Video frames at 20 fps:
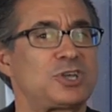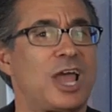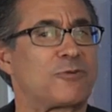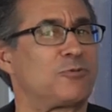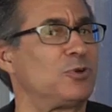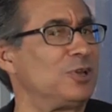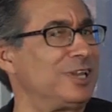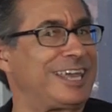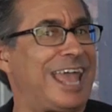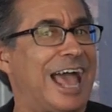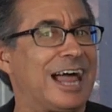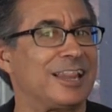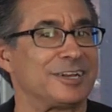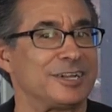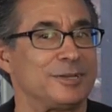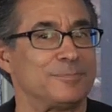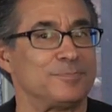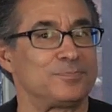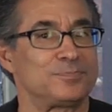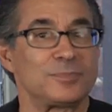check for
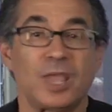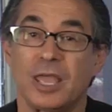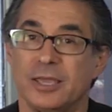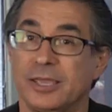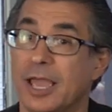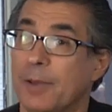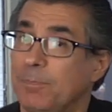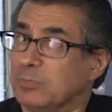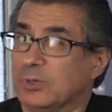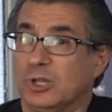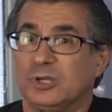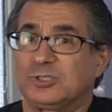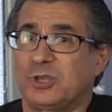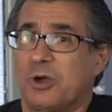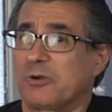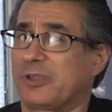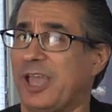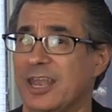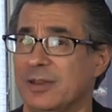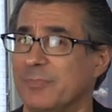legality. Yep, looks
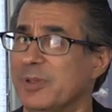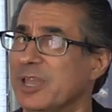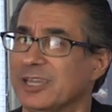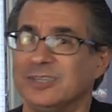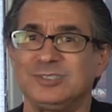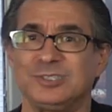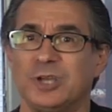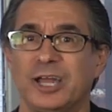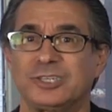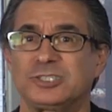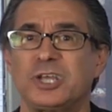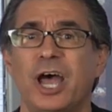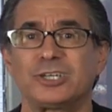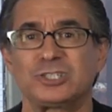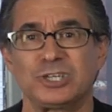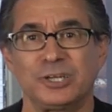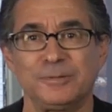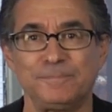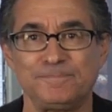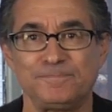okay to me, it's not
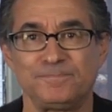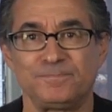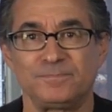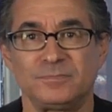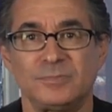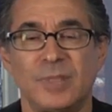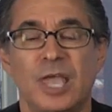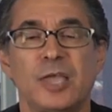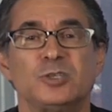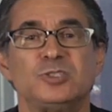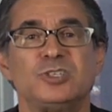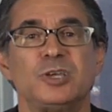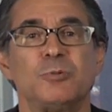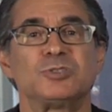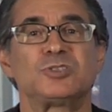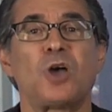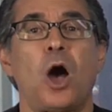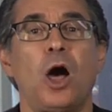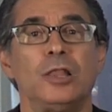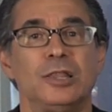touching. See, it
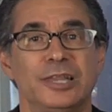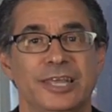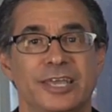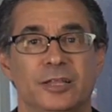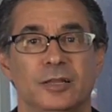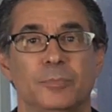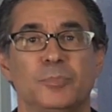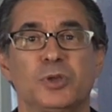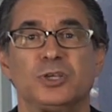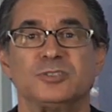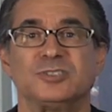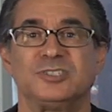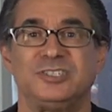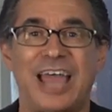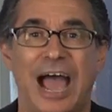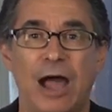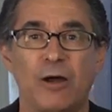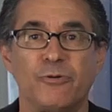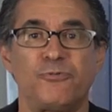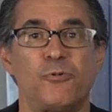was all legal because
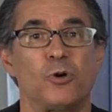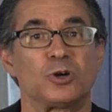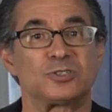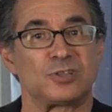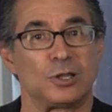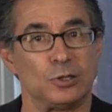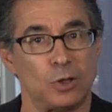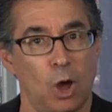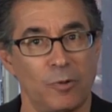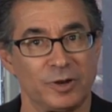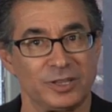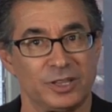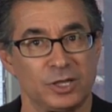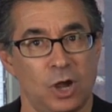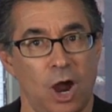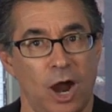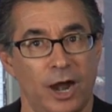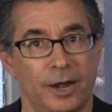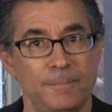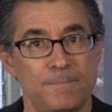downforce lowered the
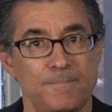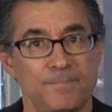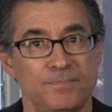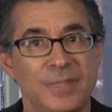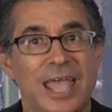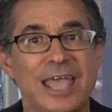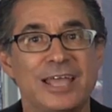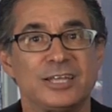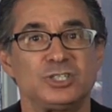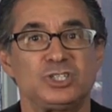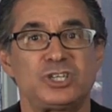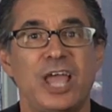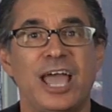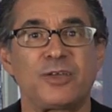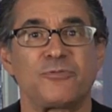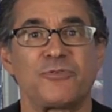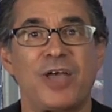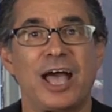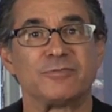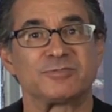car,
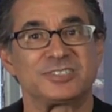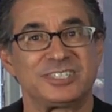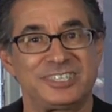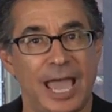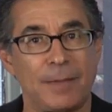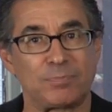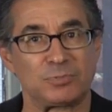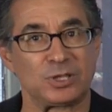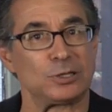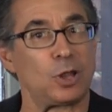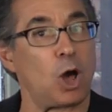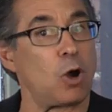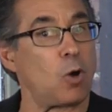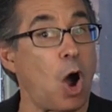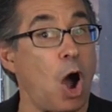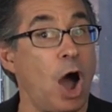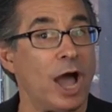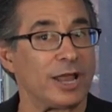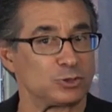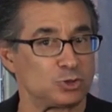check valves kept it low
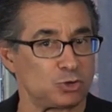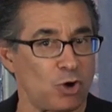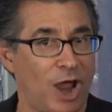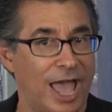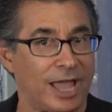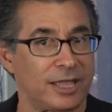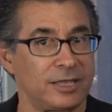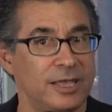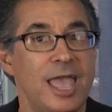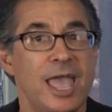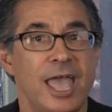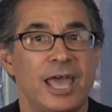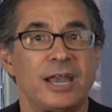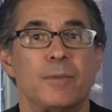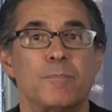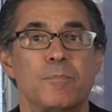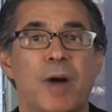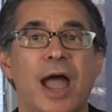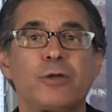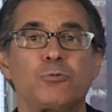on track, and a
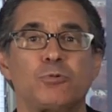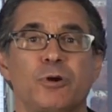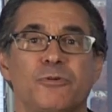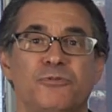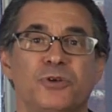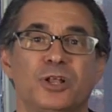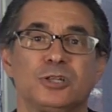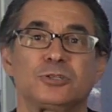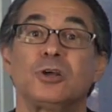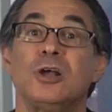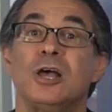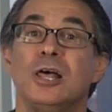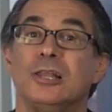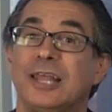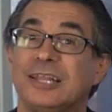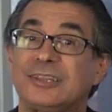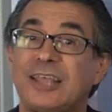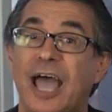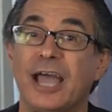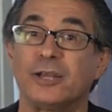microfilter
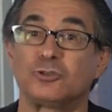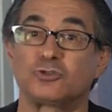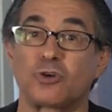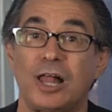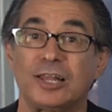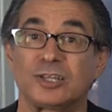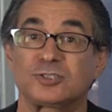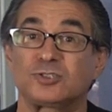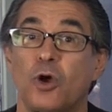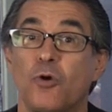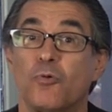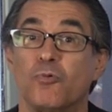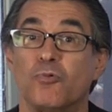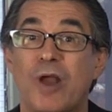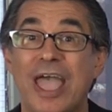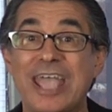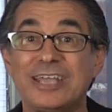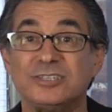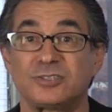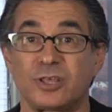let the hydraulics
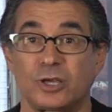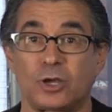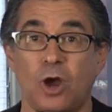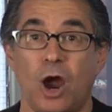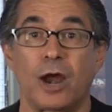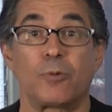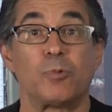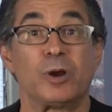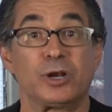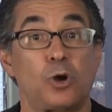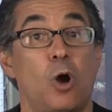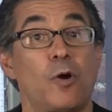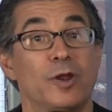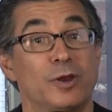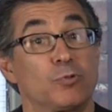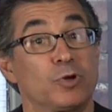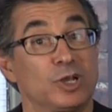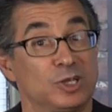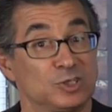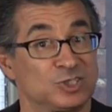raise the car when
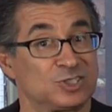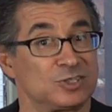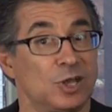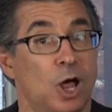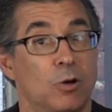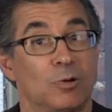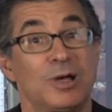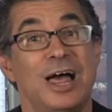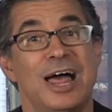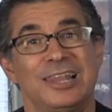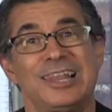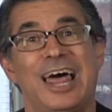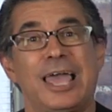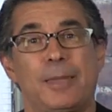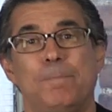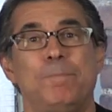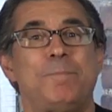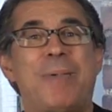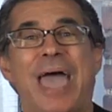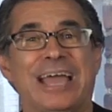going real slow,
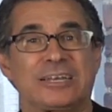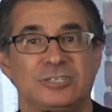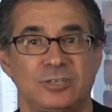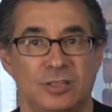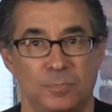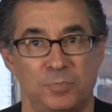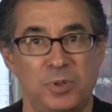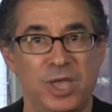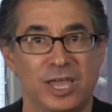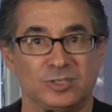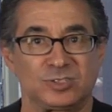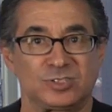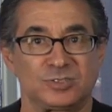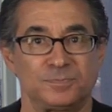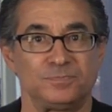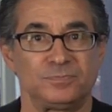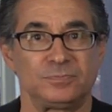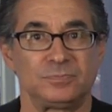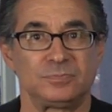like back to the pits.